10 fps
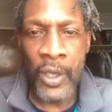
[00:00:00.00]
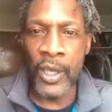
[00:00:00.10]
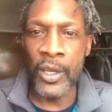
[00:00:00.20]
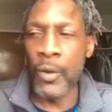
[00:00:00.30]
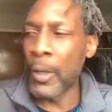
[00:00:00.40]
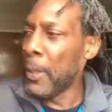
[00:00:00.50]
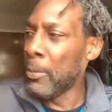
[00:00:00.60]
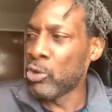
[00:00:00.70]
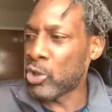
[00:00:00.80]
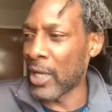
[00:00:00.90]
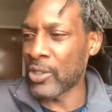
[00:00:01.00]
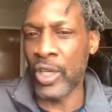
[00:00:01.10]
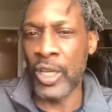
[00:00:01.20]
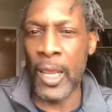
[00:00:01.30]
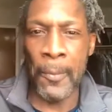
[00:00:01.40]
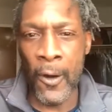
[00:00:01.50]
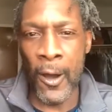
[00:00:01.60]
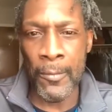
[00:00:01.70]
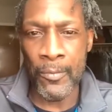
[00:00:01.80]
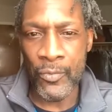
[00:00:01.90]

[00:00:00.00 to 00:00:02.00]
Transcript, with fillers: And then when the people try to say their part,